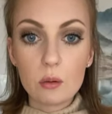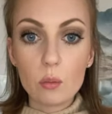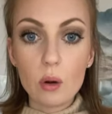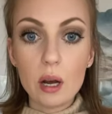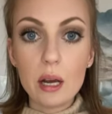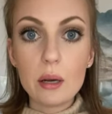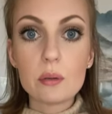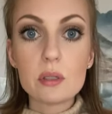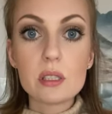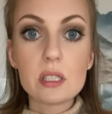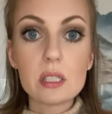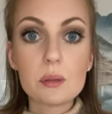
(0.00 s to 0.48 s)

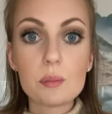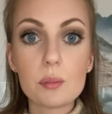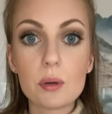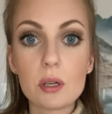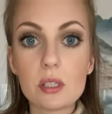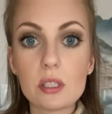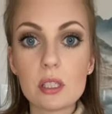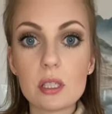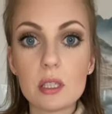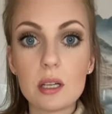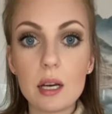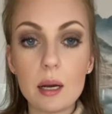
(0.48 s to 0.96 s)
Why was this
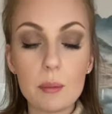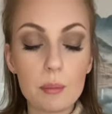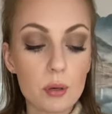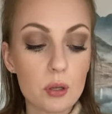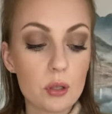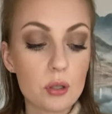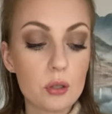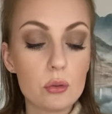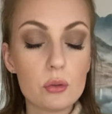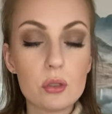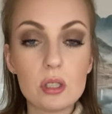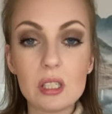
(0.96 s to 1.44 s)
person not
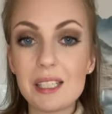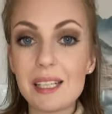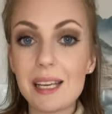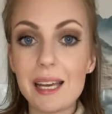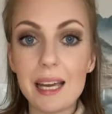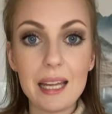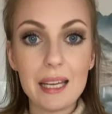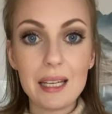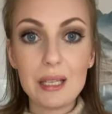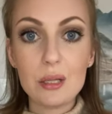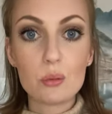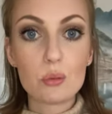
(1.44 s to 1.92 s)
producing
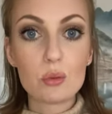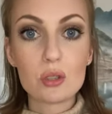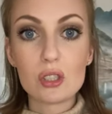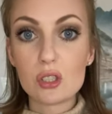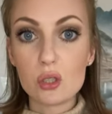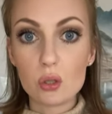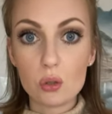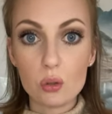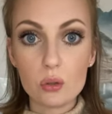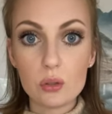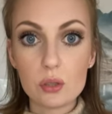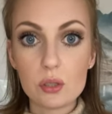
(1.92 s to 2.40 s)
any
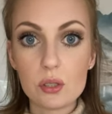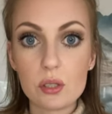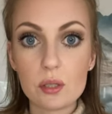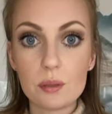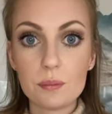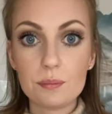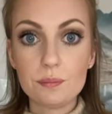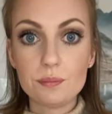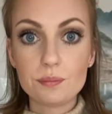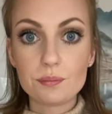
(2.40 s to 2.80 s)
results?